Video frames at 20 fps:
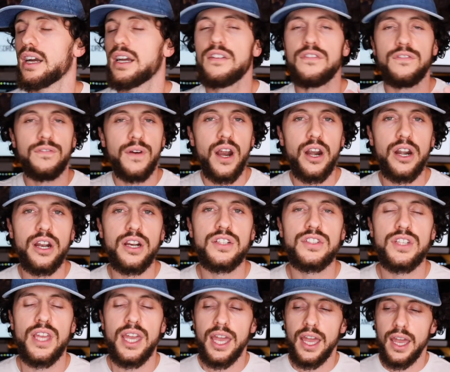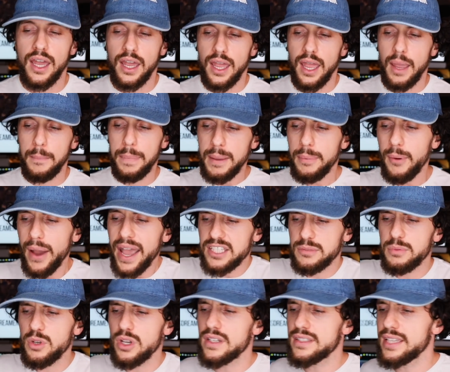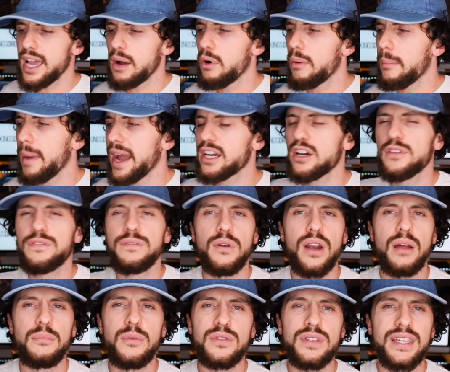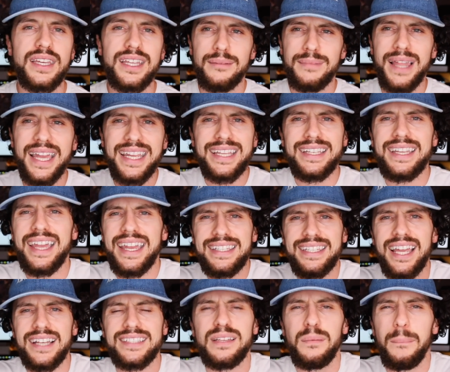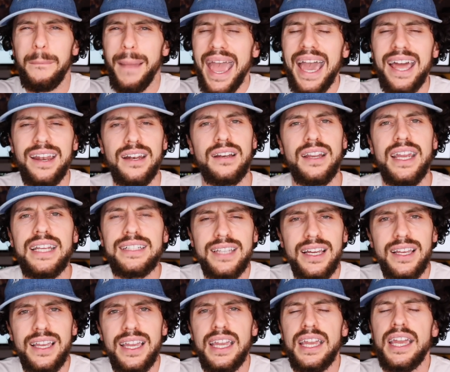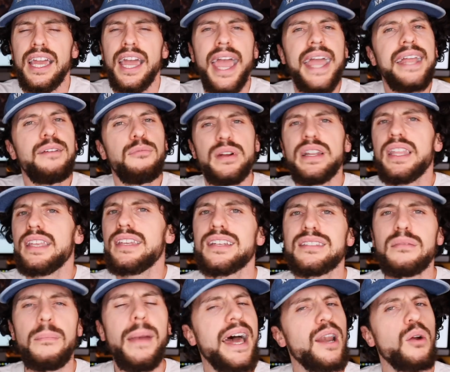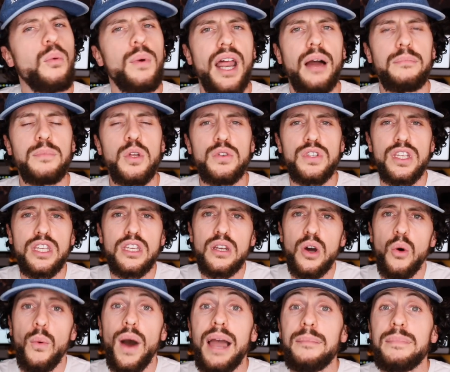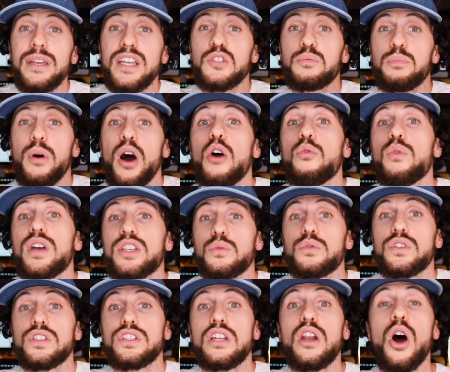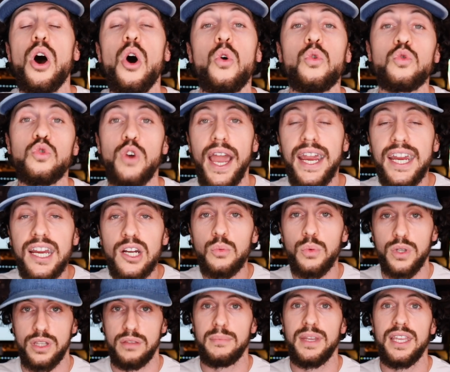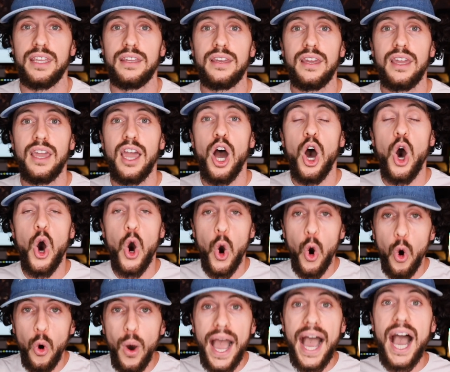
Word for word: converters. People ask me all the time what microphone I'm using, and I'm like, it doesn't matter. It really doesn't matter what I'm using. You know why? Because Paul Russell just did a whole record with me, a whole